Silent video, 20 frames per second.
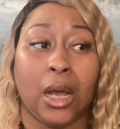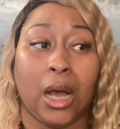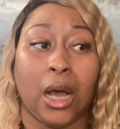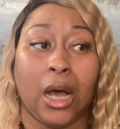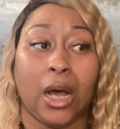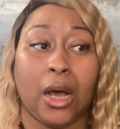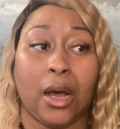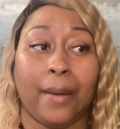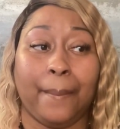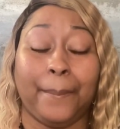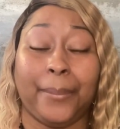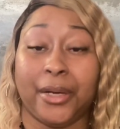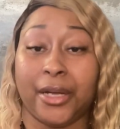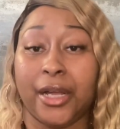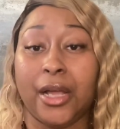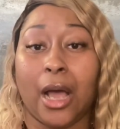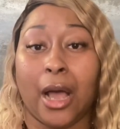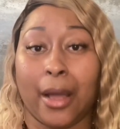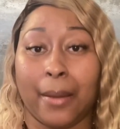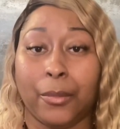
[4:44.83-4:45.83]
Um,
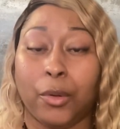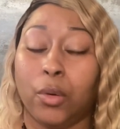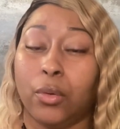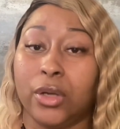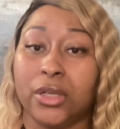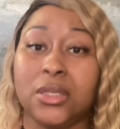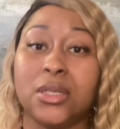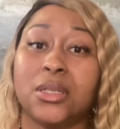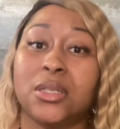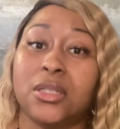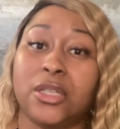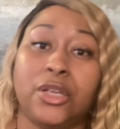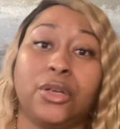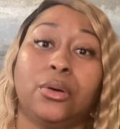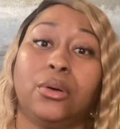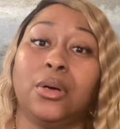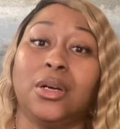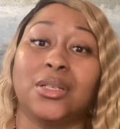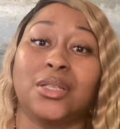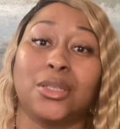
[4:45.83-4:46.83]
but I'm going to
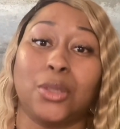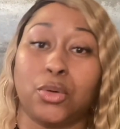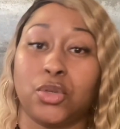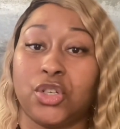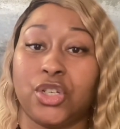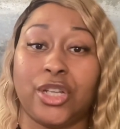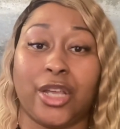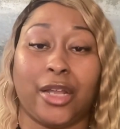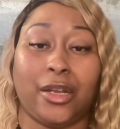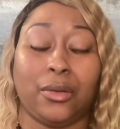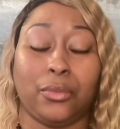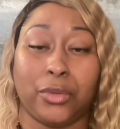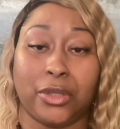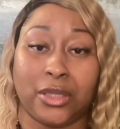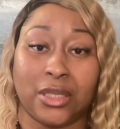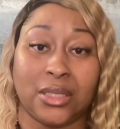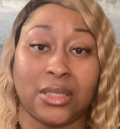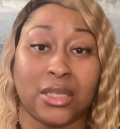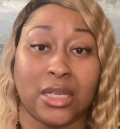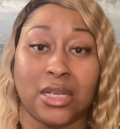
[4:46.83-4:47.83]
still associate it
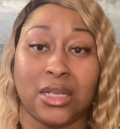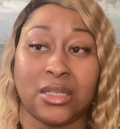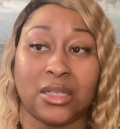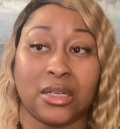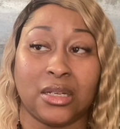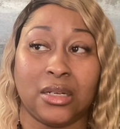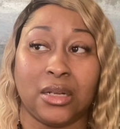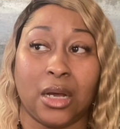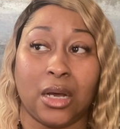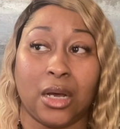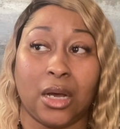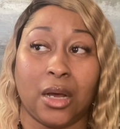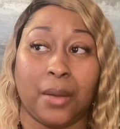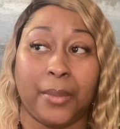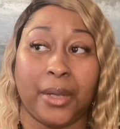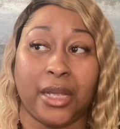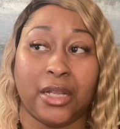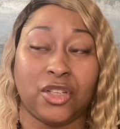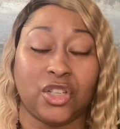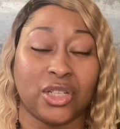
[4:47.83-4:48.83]
with the season
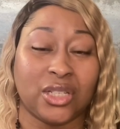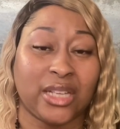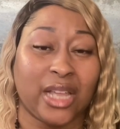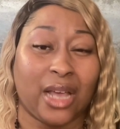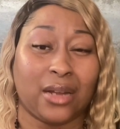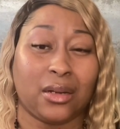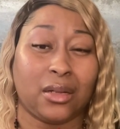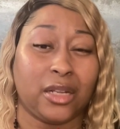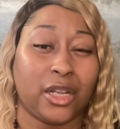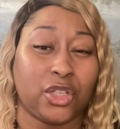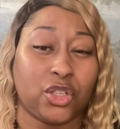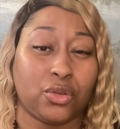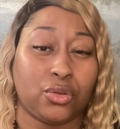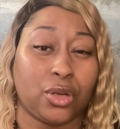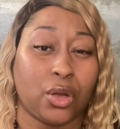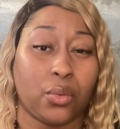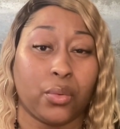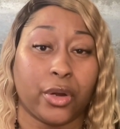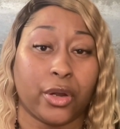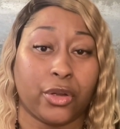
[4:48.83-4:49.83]
um, and just kind of let you
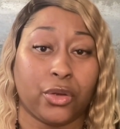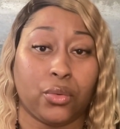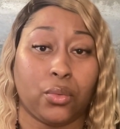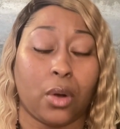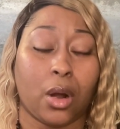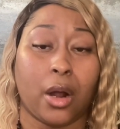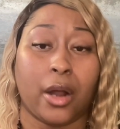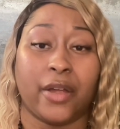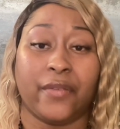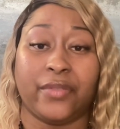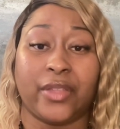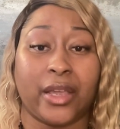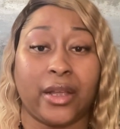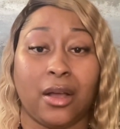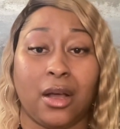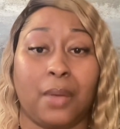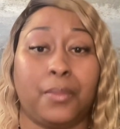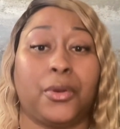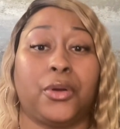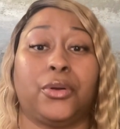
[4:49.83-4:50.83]
know where you are. If they
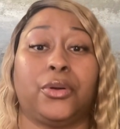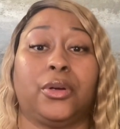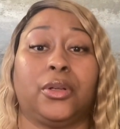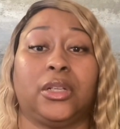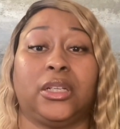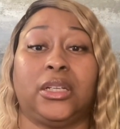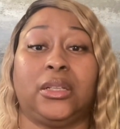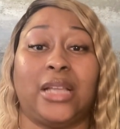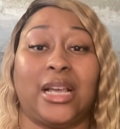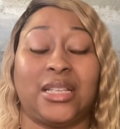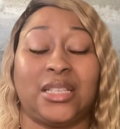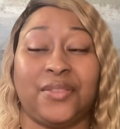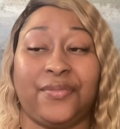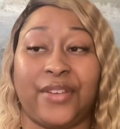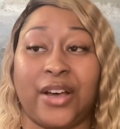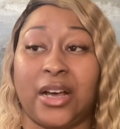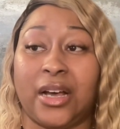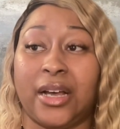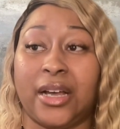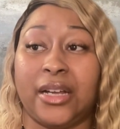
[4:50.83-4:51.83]
come early, that's
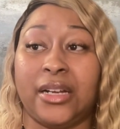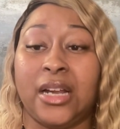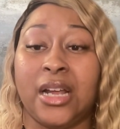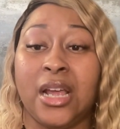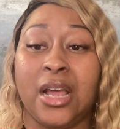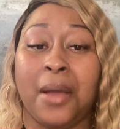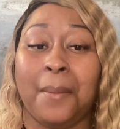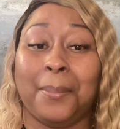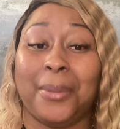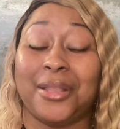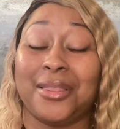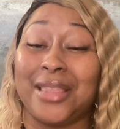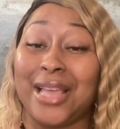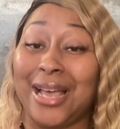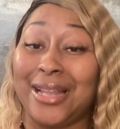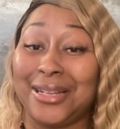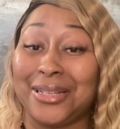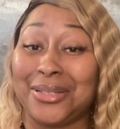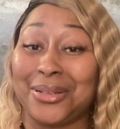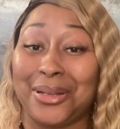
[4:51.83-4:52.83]
fine. But
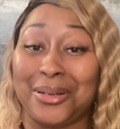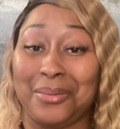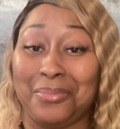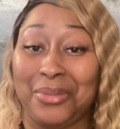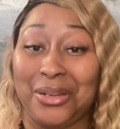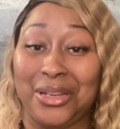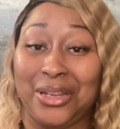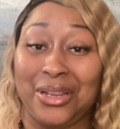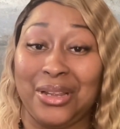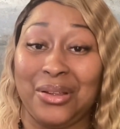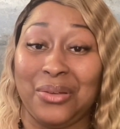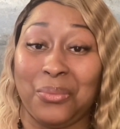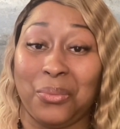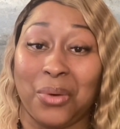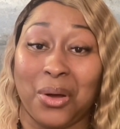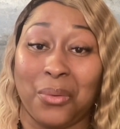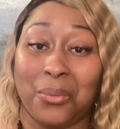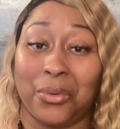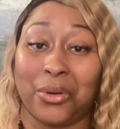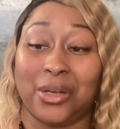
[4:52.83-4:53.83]
that is going to be
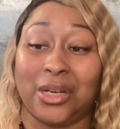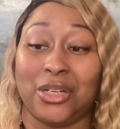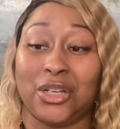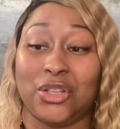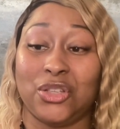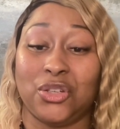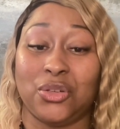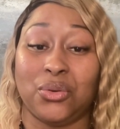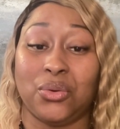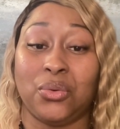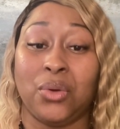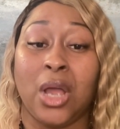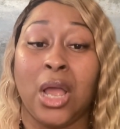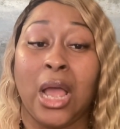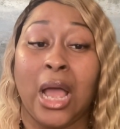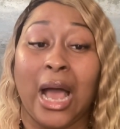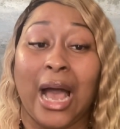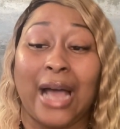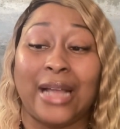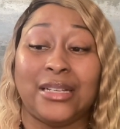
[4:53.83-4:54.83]
what we're going to do.
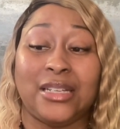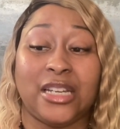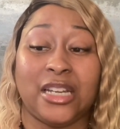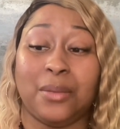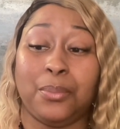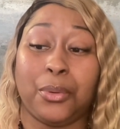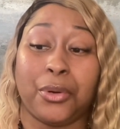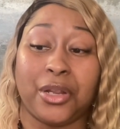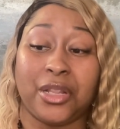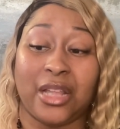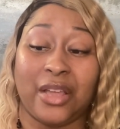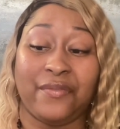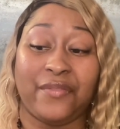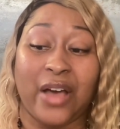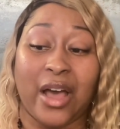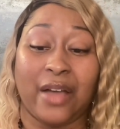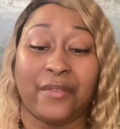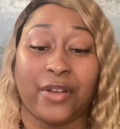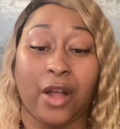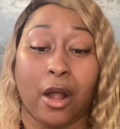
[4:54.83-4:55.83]
I did bring that
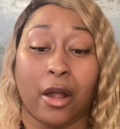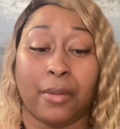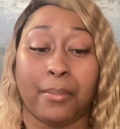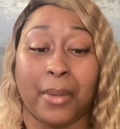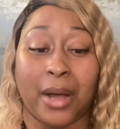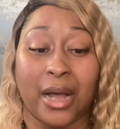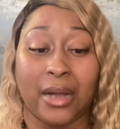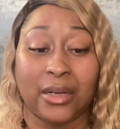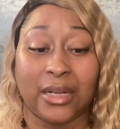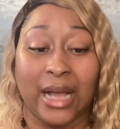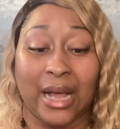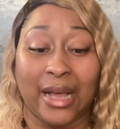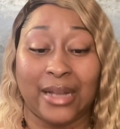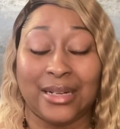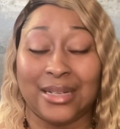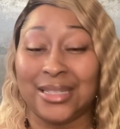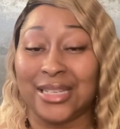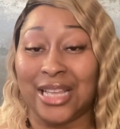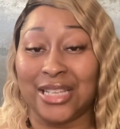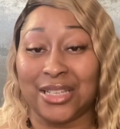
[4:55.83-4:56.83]
five card
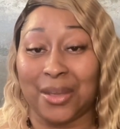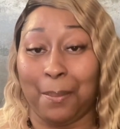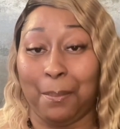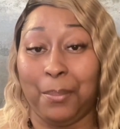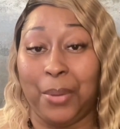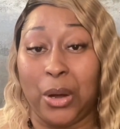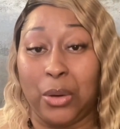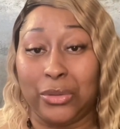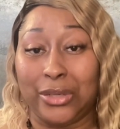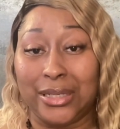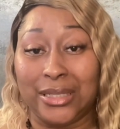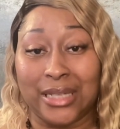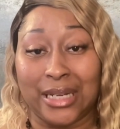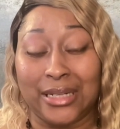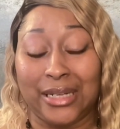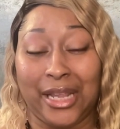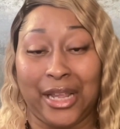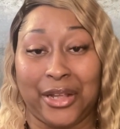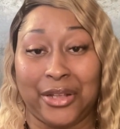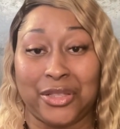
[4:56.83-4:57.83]
guidance as a bonus
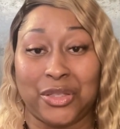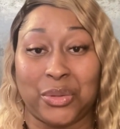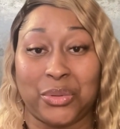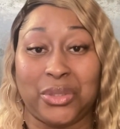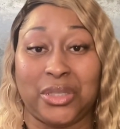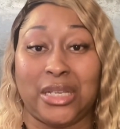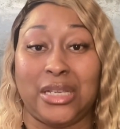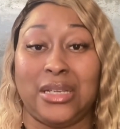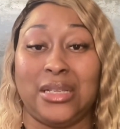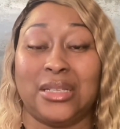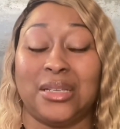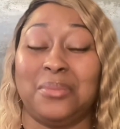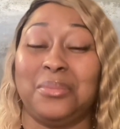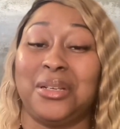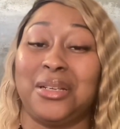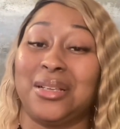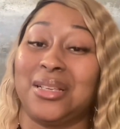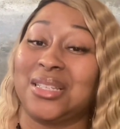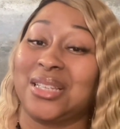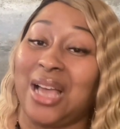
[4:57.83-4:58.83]
in cancer season
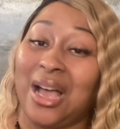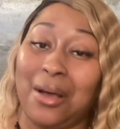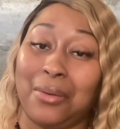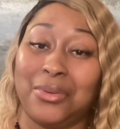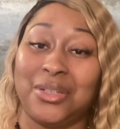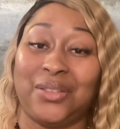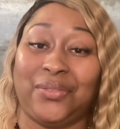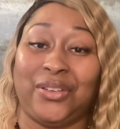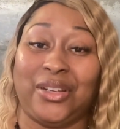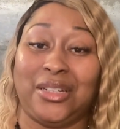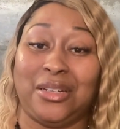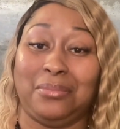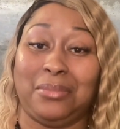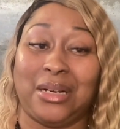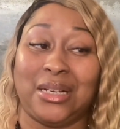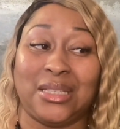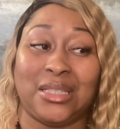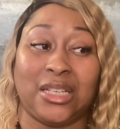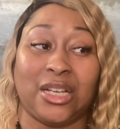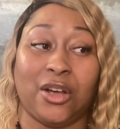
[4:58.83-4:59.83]
because I was feeling
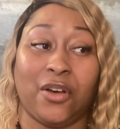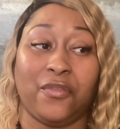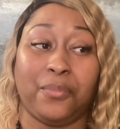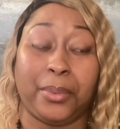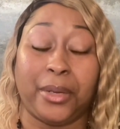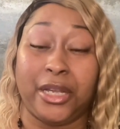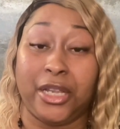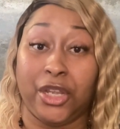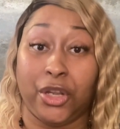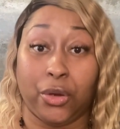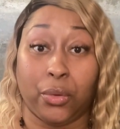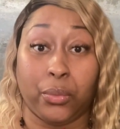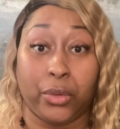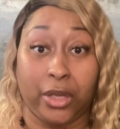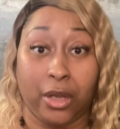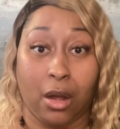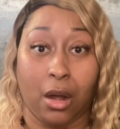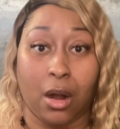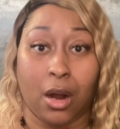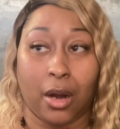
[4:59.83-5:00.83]
myself, but here
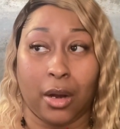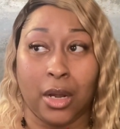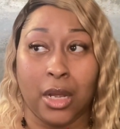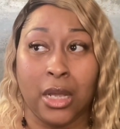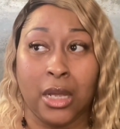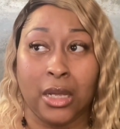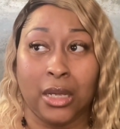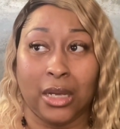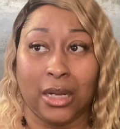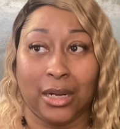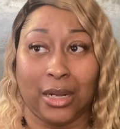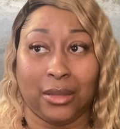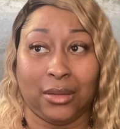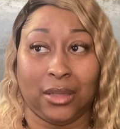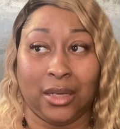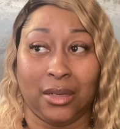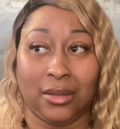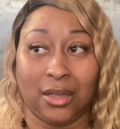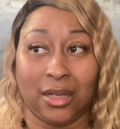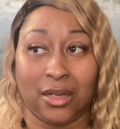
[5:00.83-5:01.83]
we are. And I
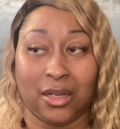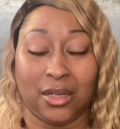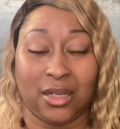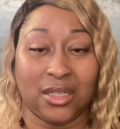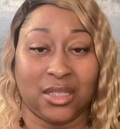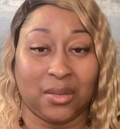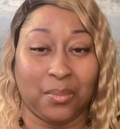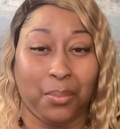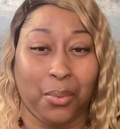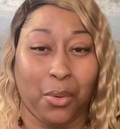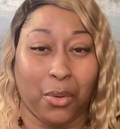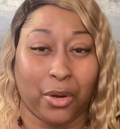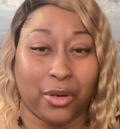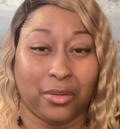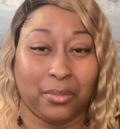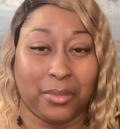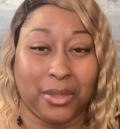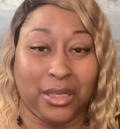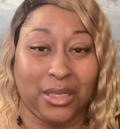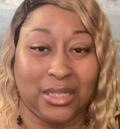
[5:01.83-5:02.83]
think that it is
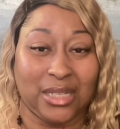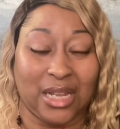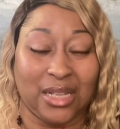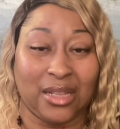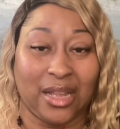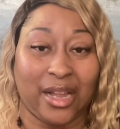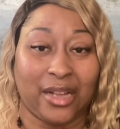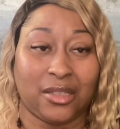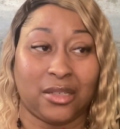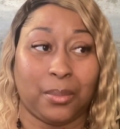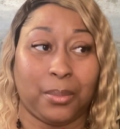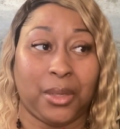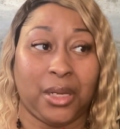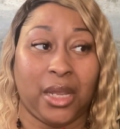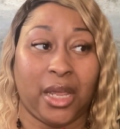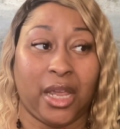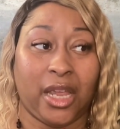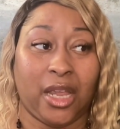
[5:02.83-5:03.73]
important because I like to be